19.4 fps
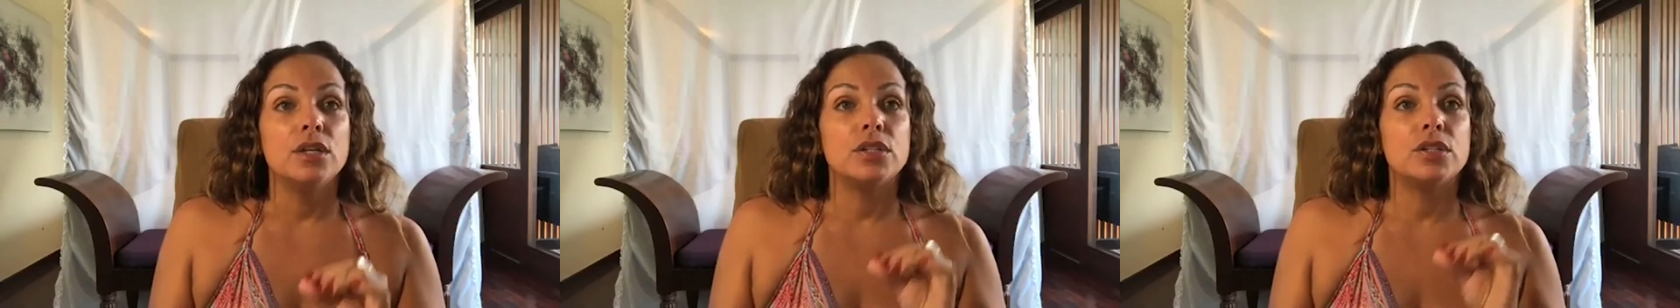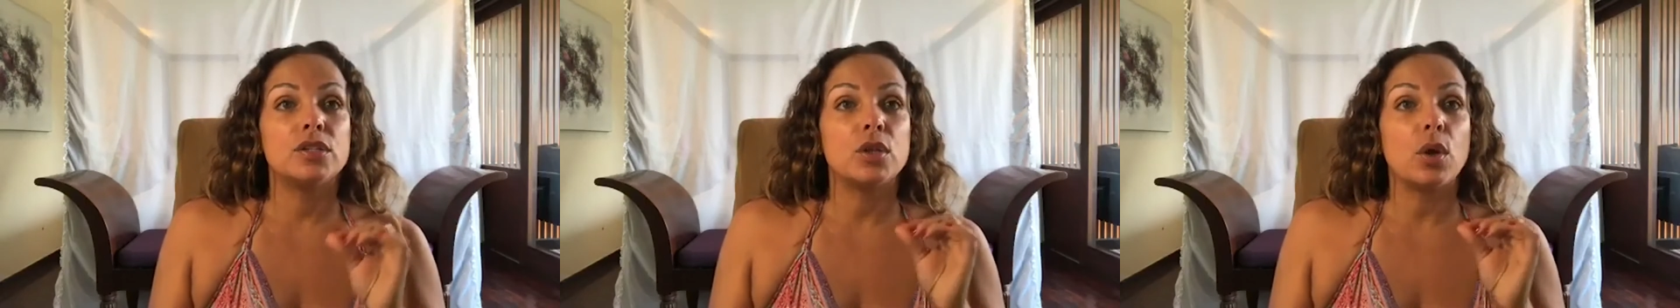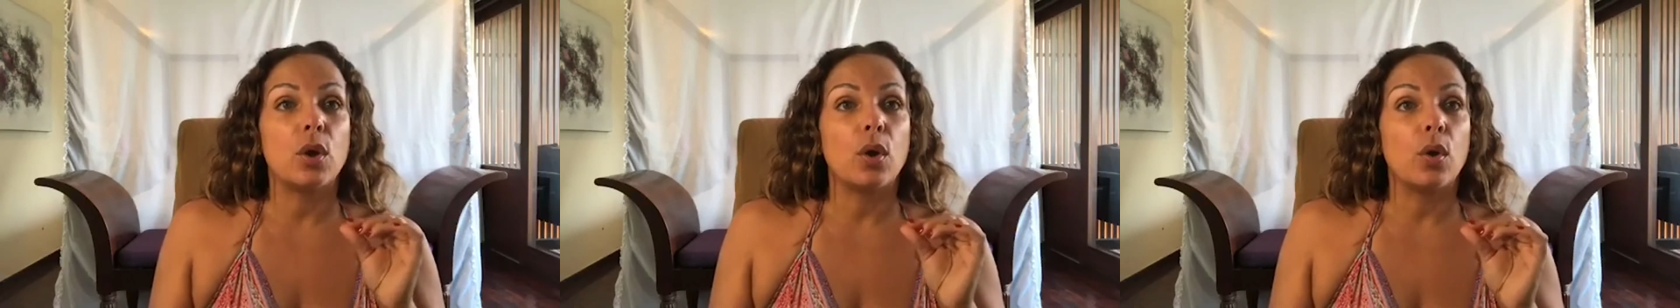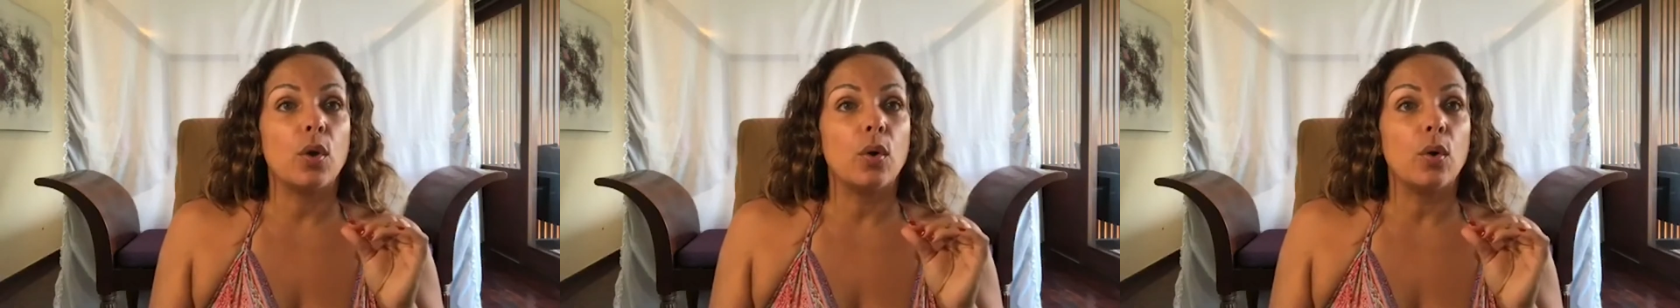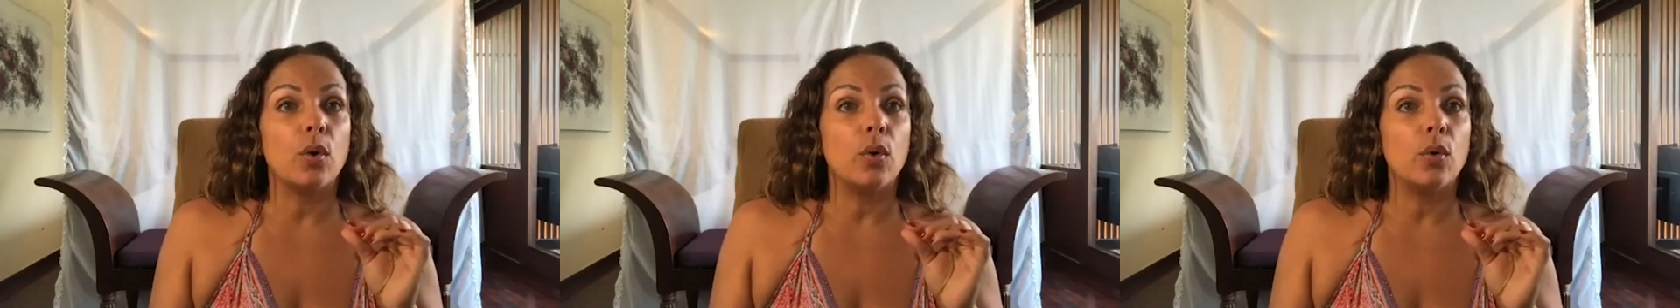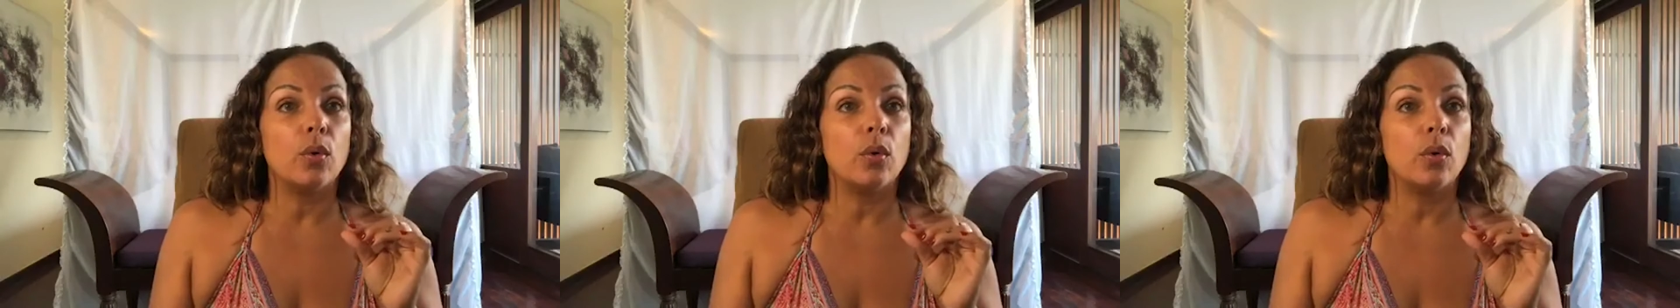
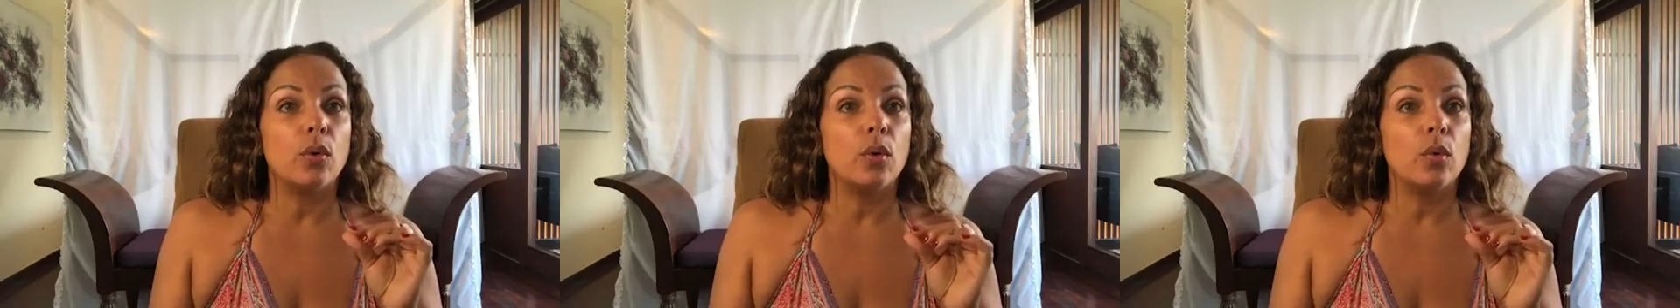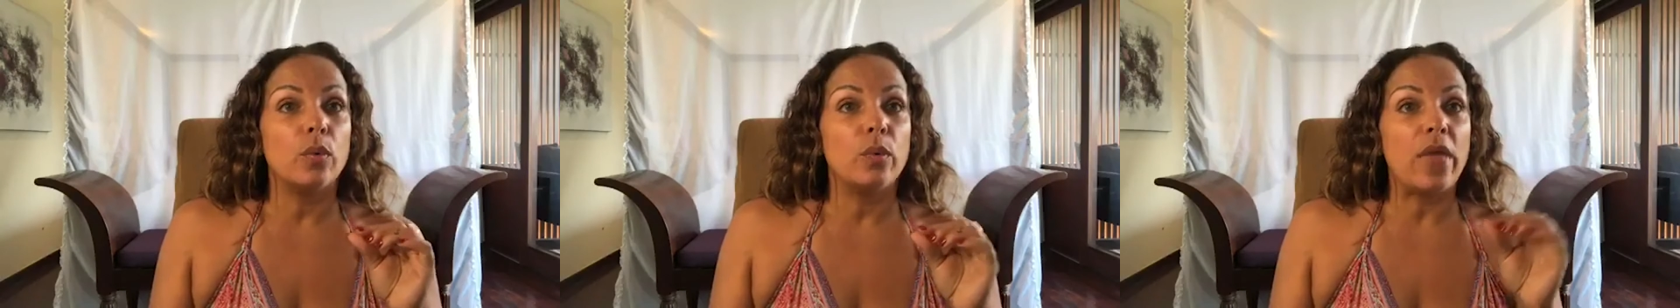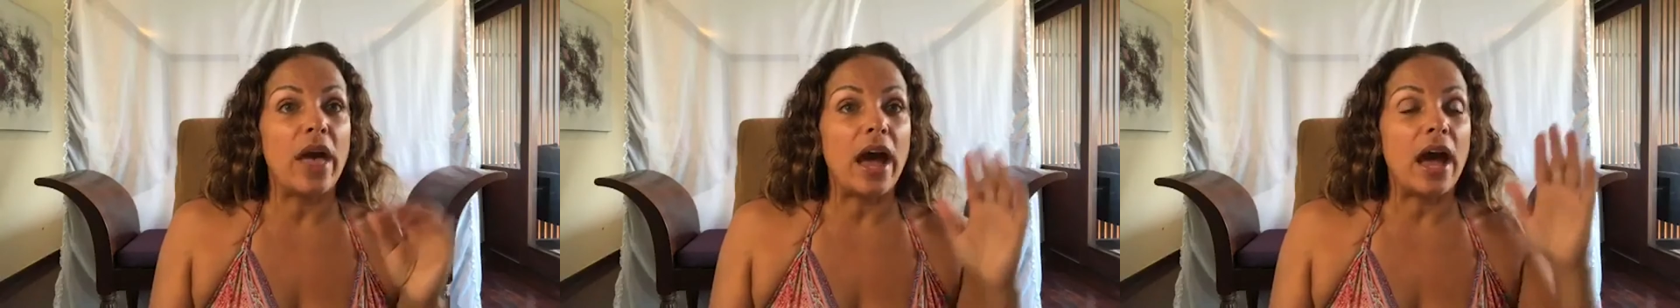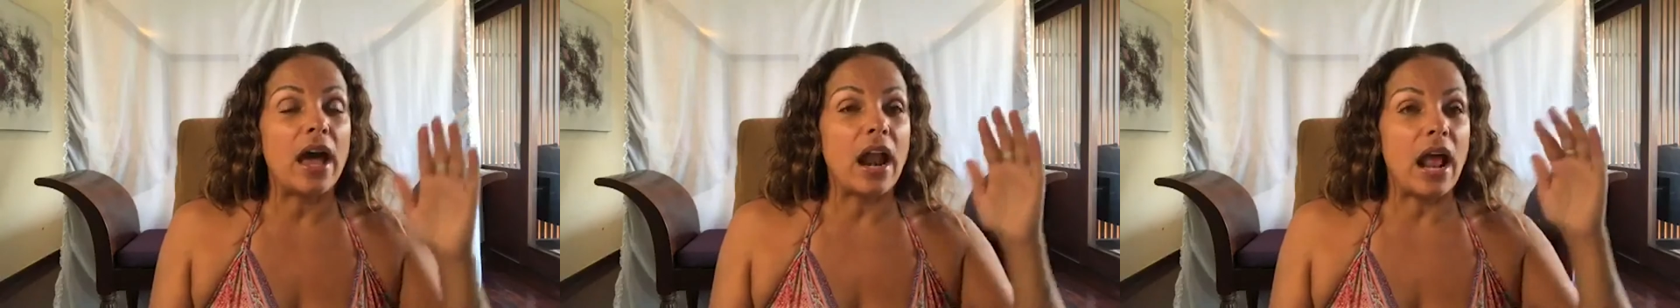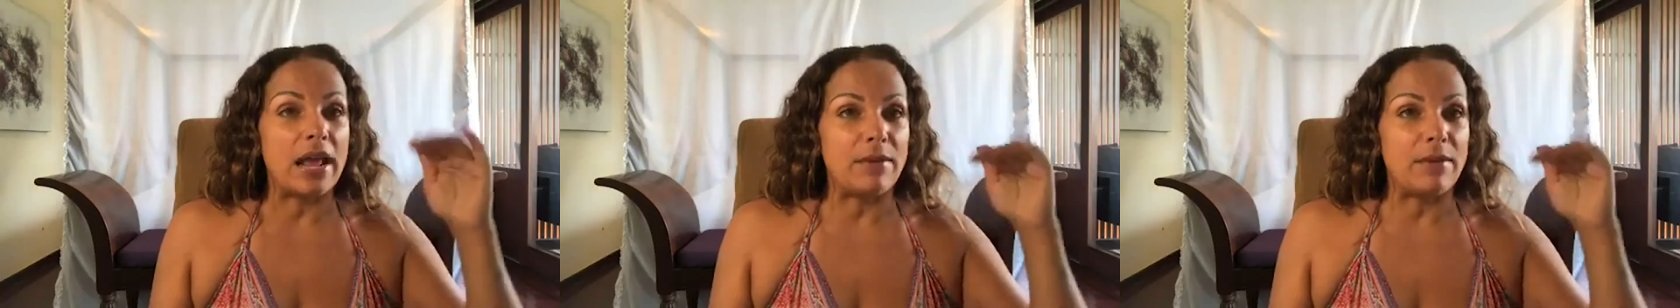So that